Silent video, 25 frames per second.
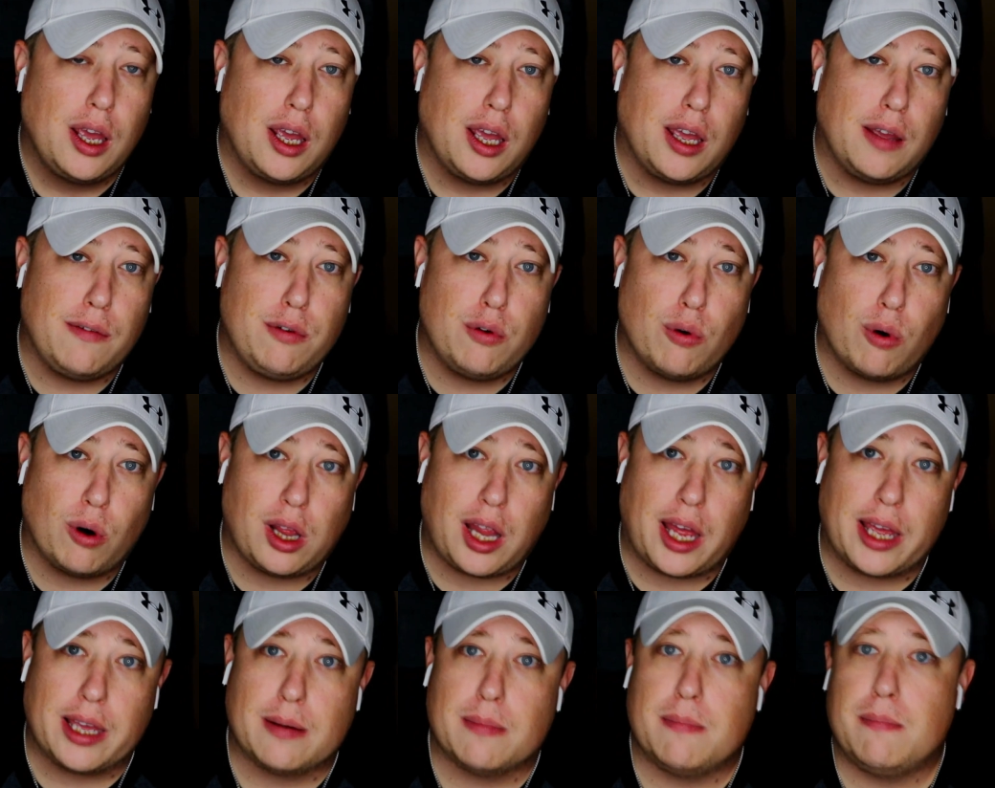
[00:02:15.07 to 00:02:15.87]
if you are
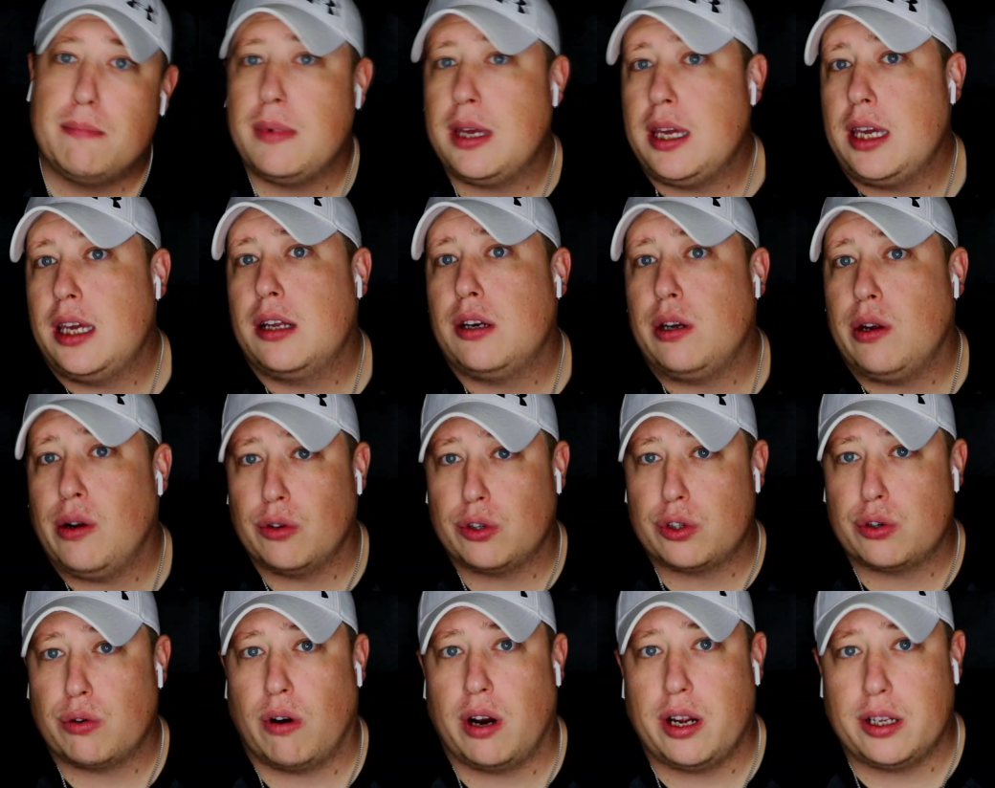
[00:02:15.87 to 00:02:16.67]
like me and you're
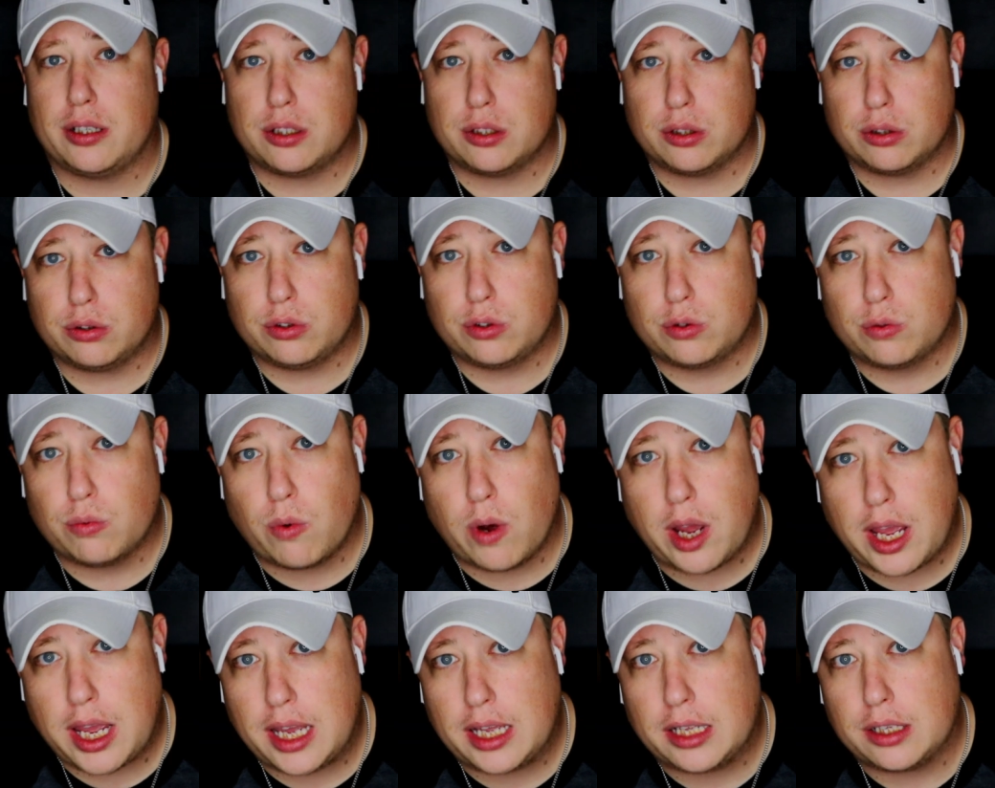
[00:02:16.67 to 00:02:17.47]
trying to lose
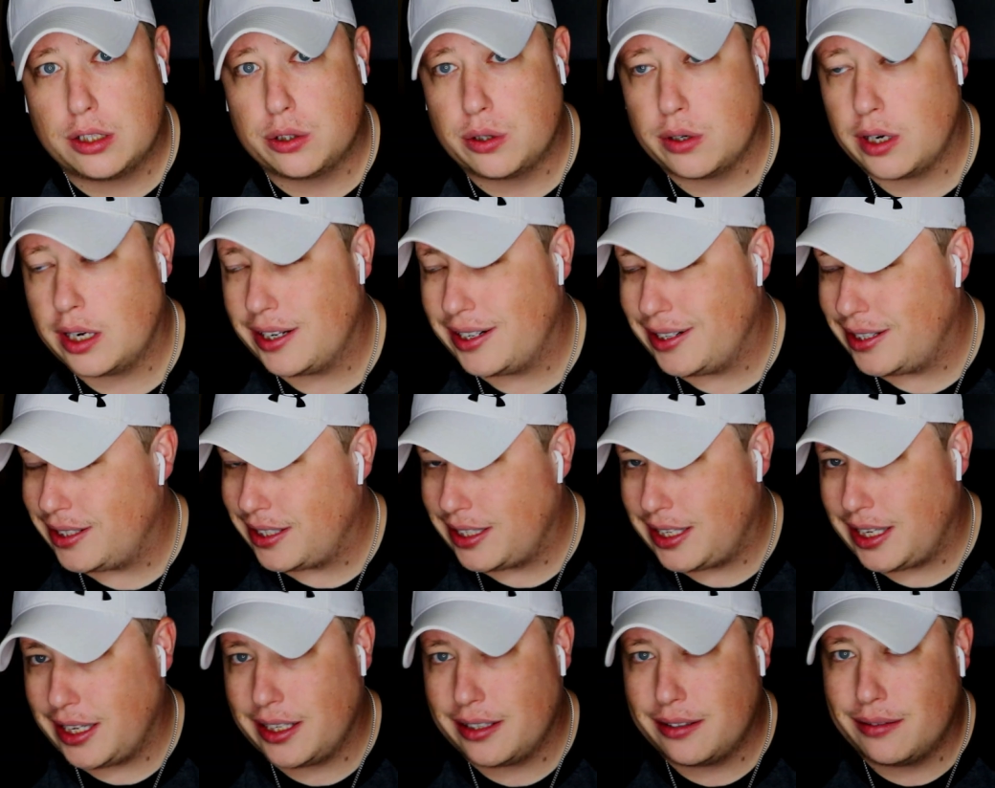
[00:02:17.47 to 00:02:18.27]
weight, trying to
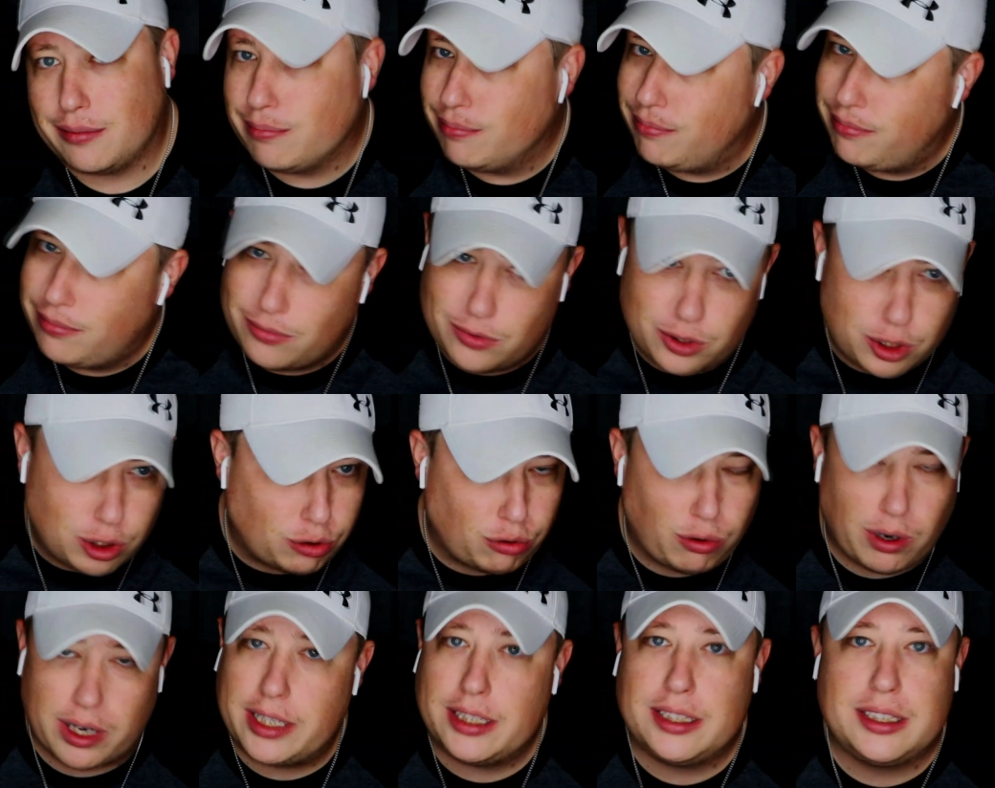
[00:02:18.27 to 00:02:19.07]
get
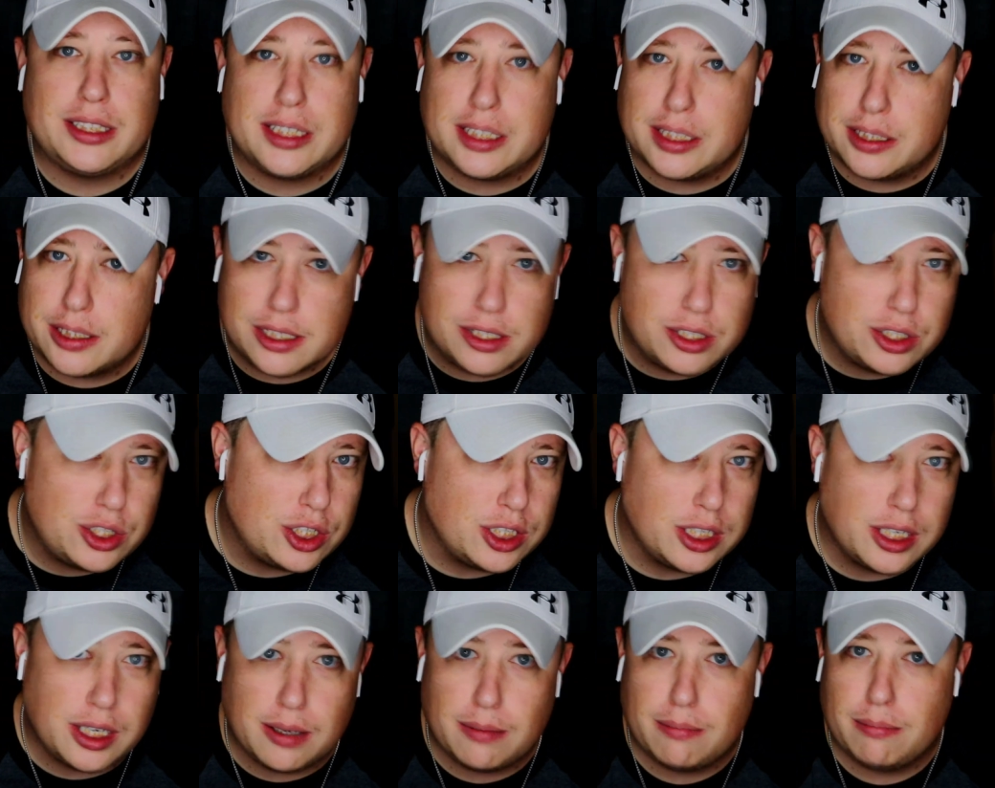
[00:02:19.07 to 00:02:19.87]
crazy in the
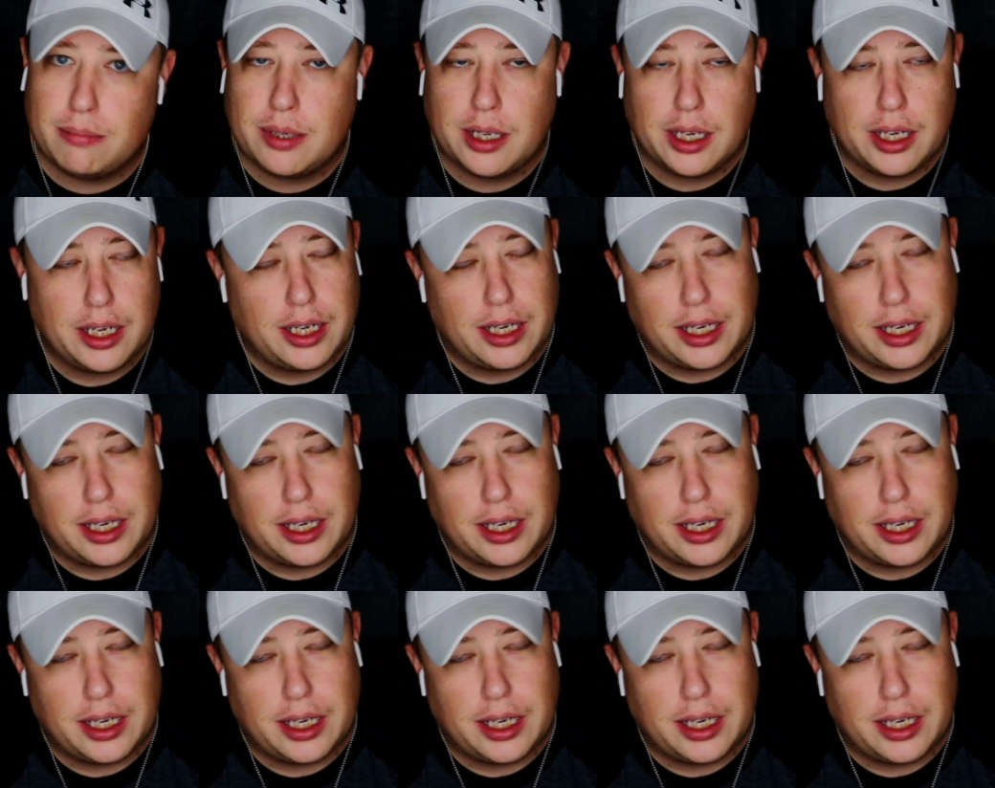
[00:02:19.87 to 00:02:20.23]
gym.